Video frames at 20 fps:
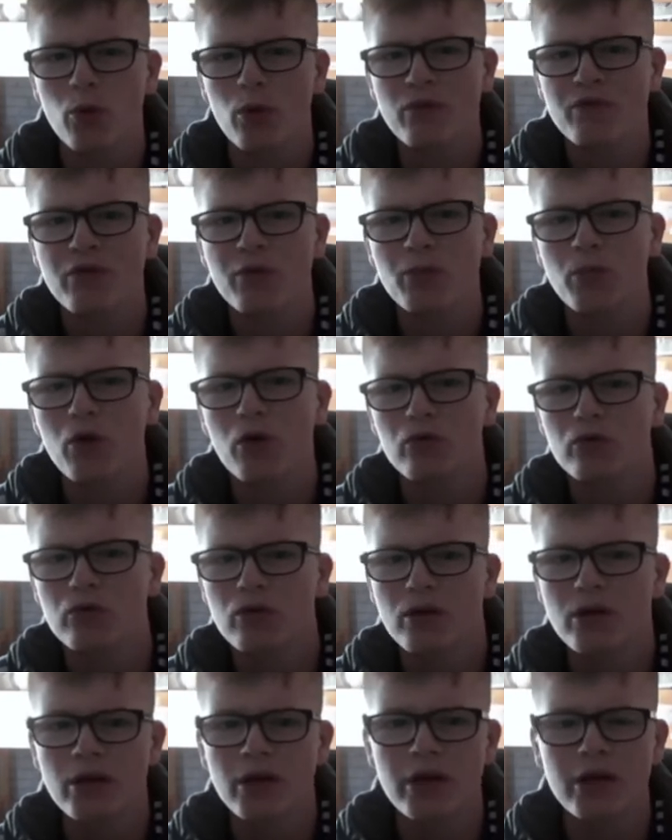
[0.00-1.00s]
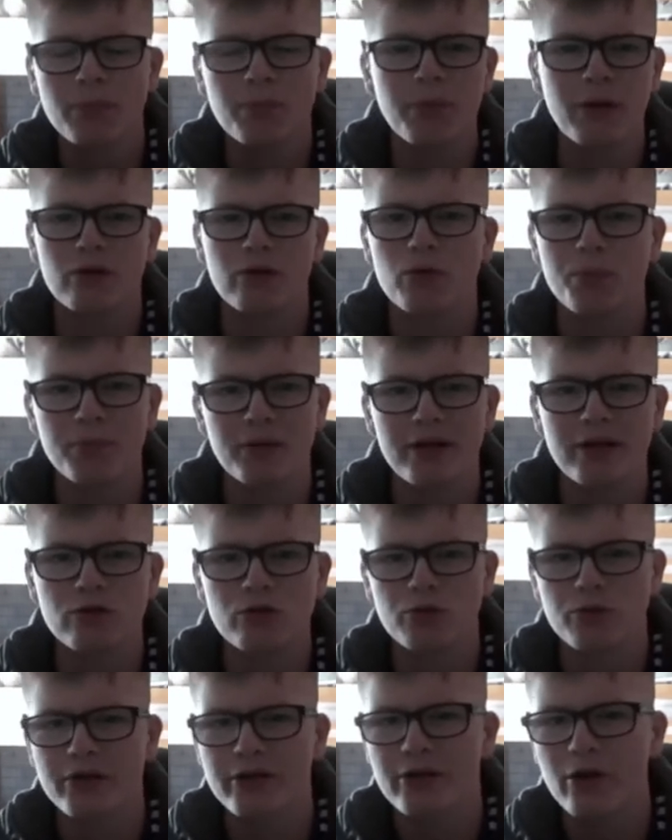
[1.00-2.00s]
if it was he picked up an
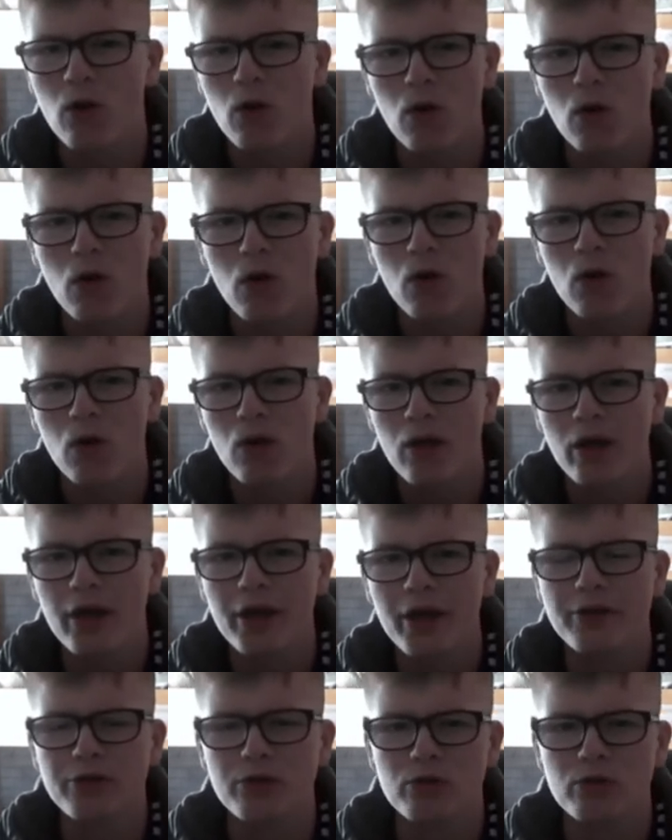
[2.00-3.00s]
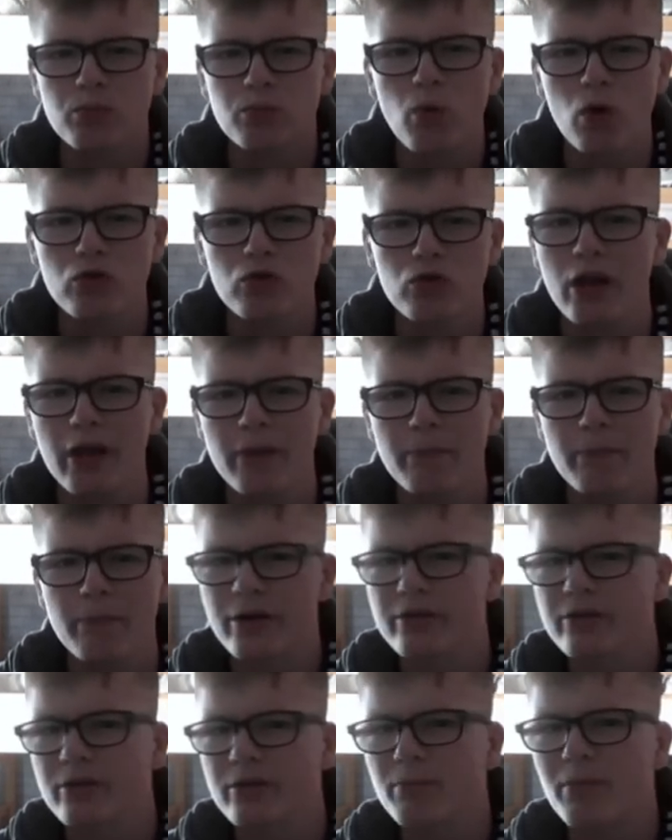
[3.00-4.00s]
injury or he just wasn't
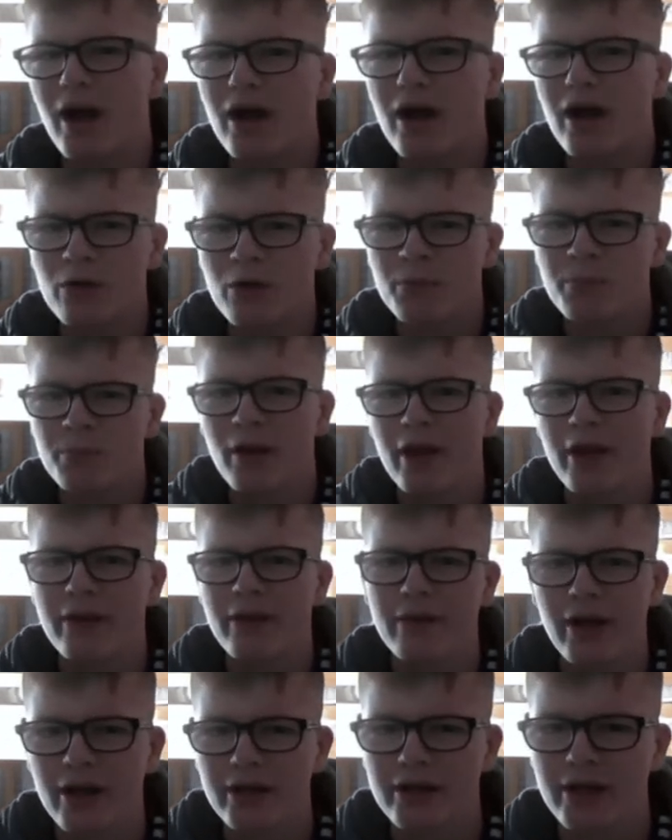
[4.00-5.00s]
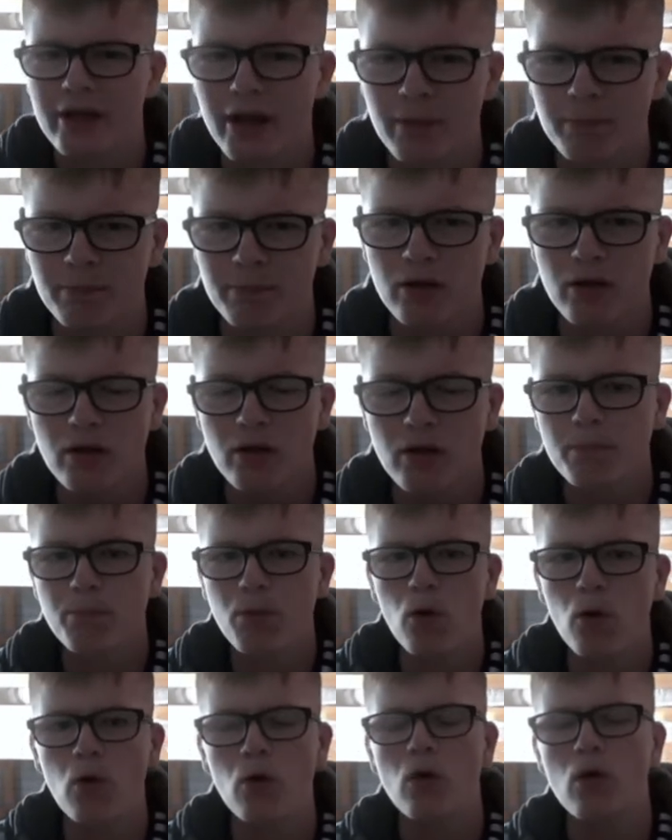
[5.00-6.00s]
impressing Mark Cooper in that game.
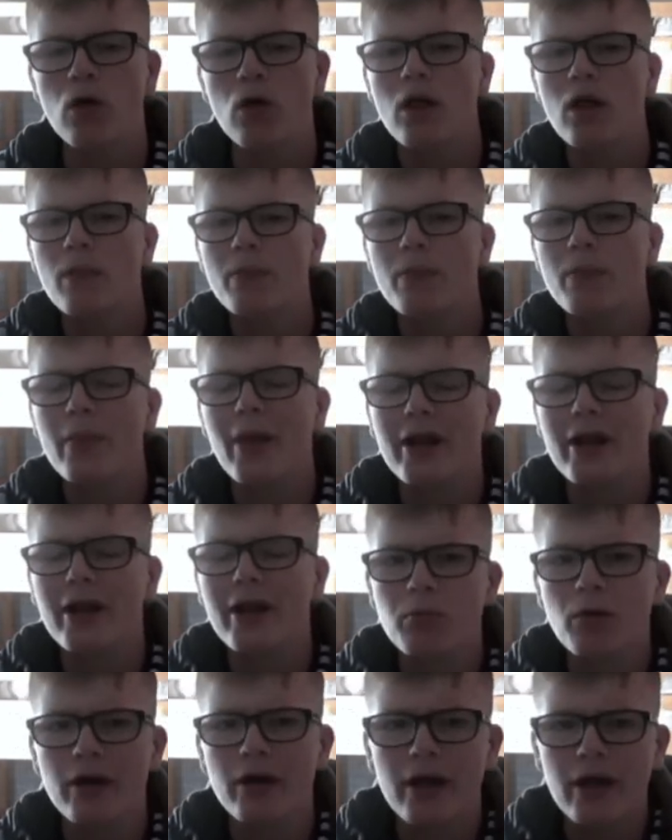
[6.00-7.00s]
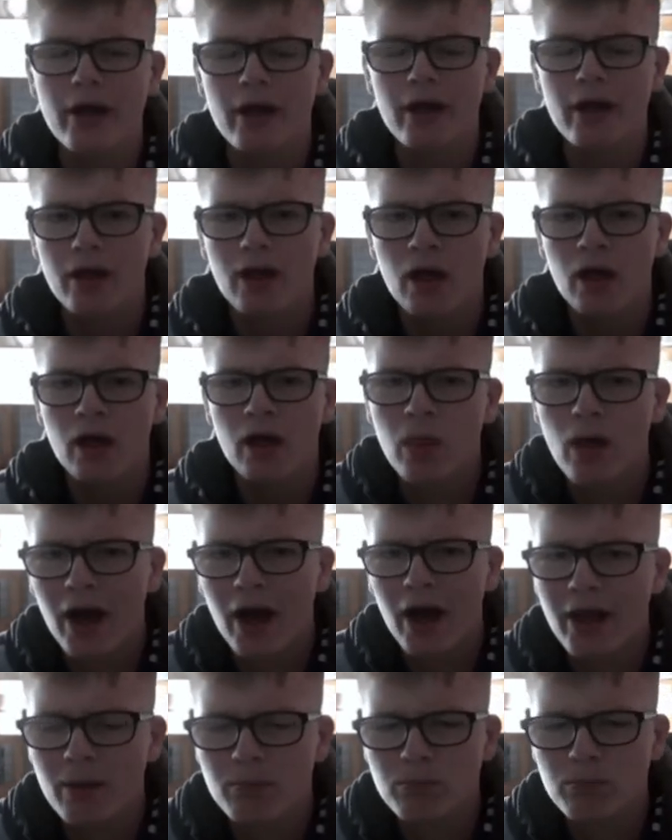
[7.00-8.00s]
But the next player that
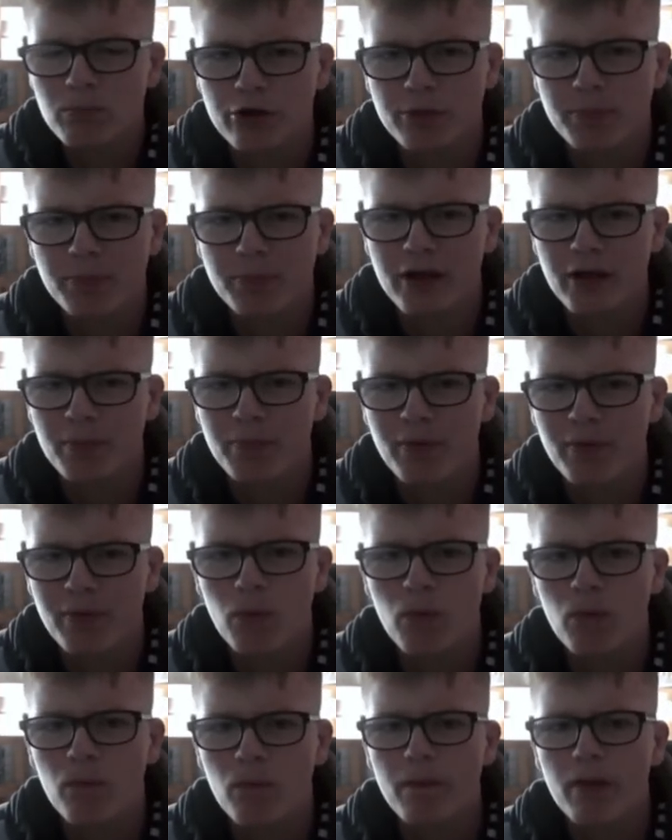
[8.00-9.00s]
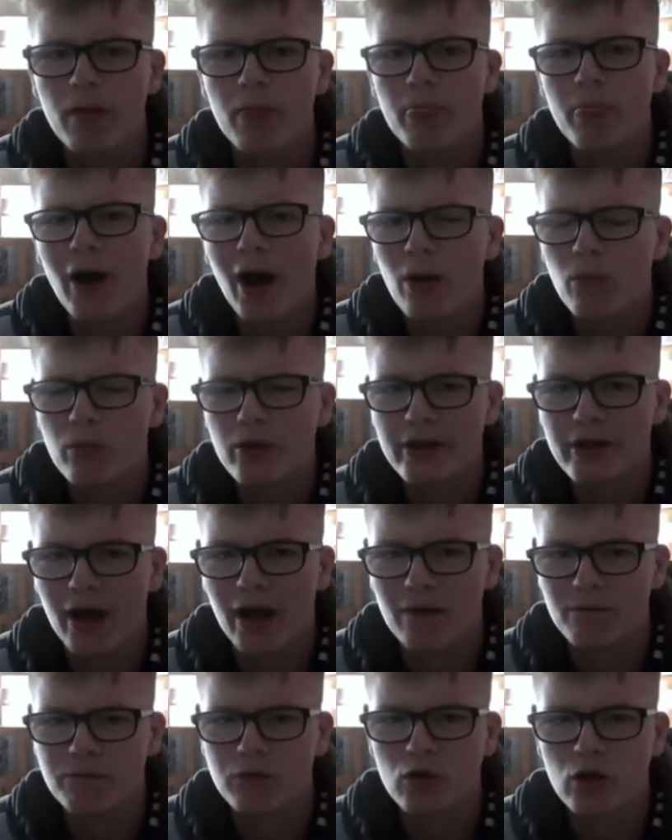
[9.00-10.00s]
I am going to speak about that we
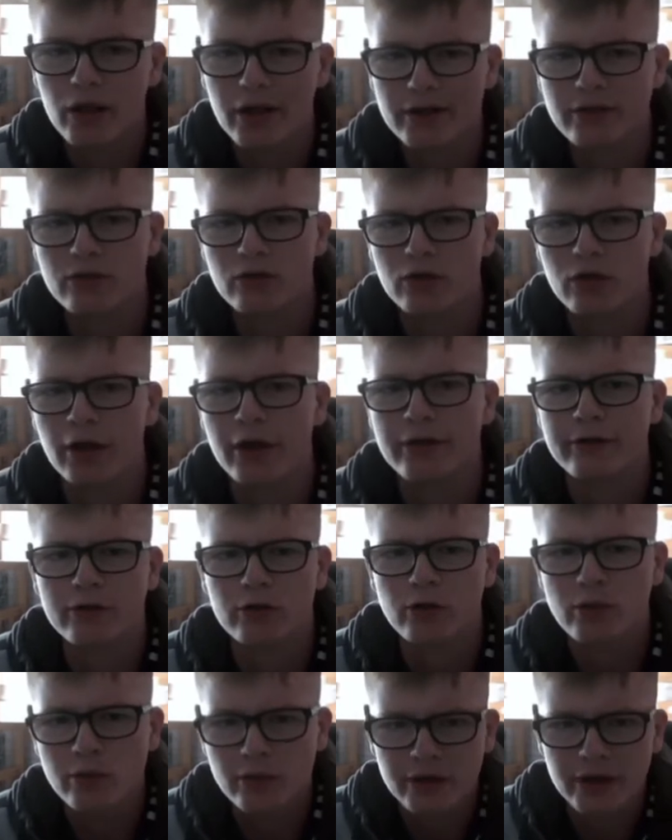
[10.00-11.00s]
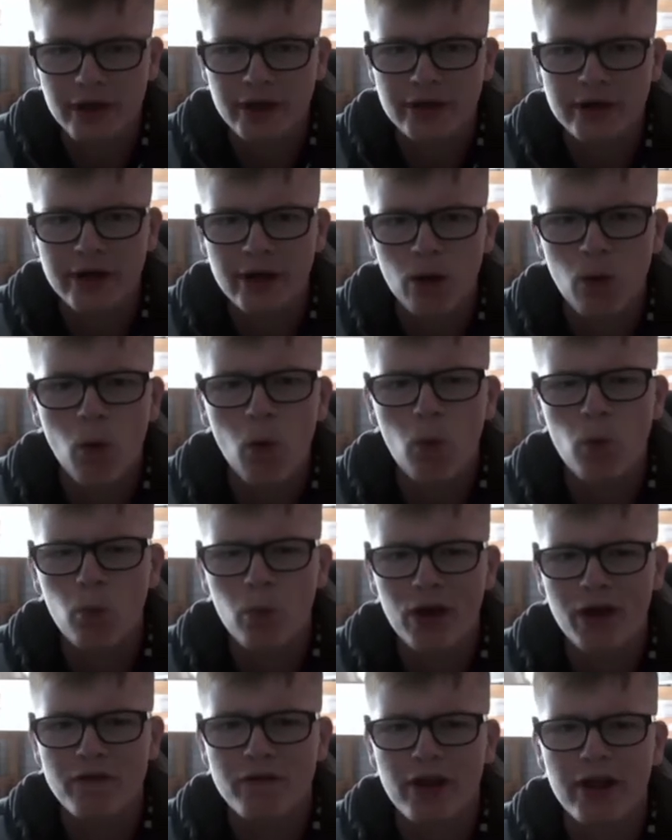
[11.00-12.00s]
have clinched a 2-year deal
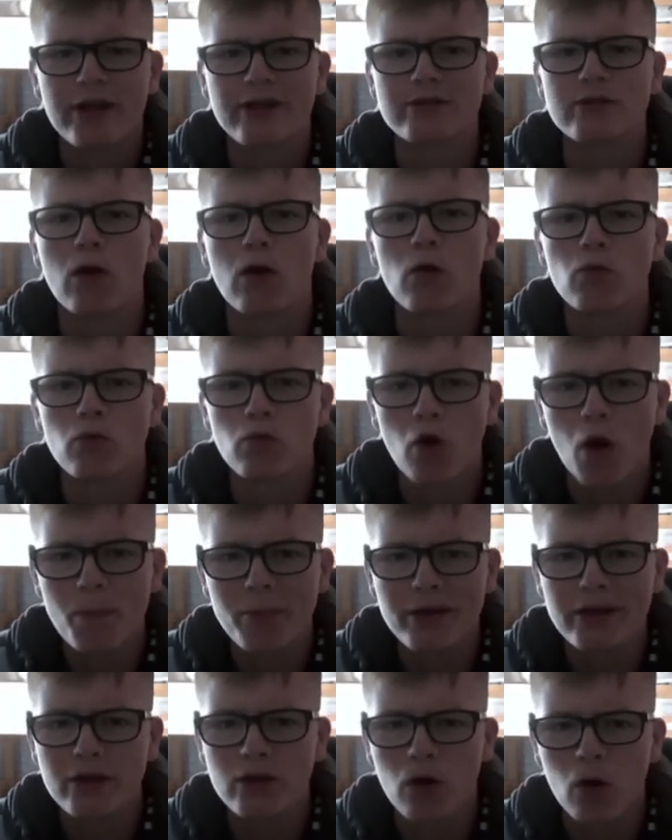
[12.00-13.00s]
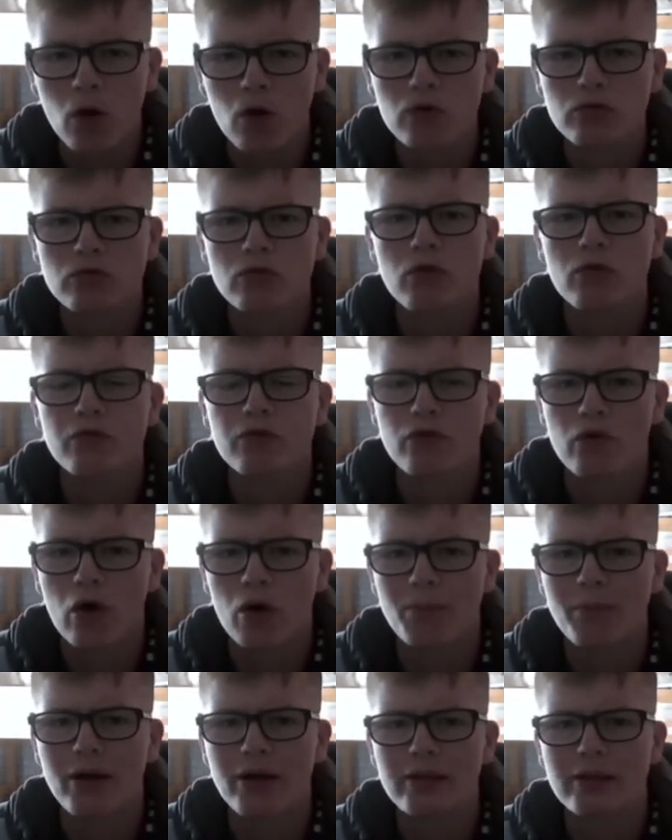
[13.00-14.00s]
with is Robbie Gotts
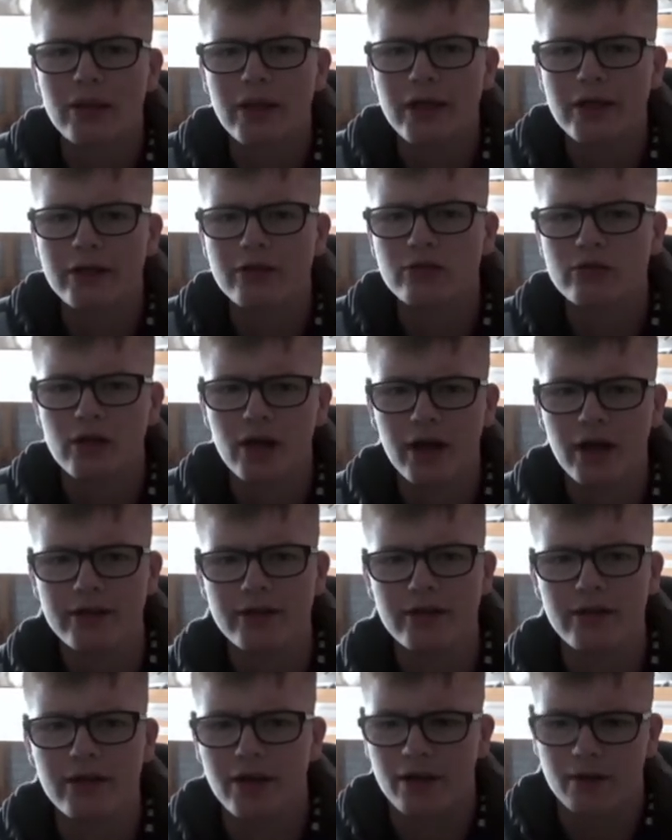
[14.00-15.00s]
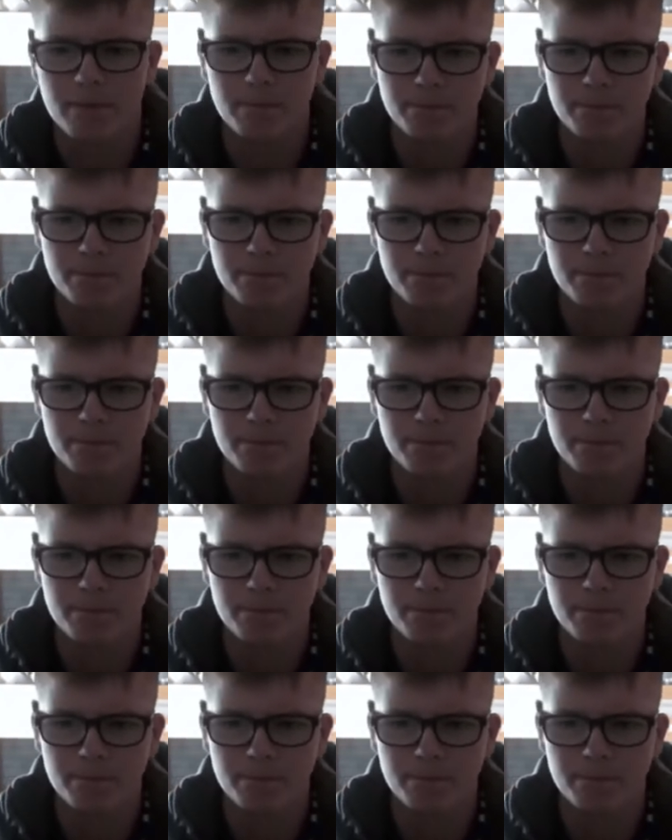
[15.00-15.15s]
from Leeds United.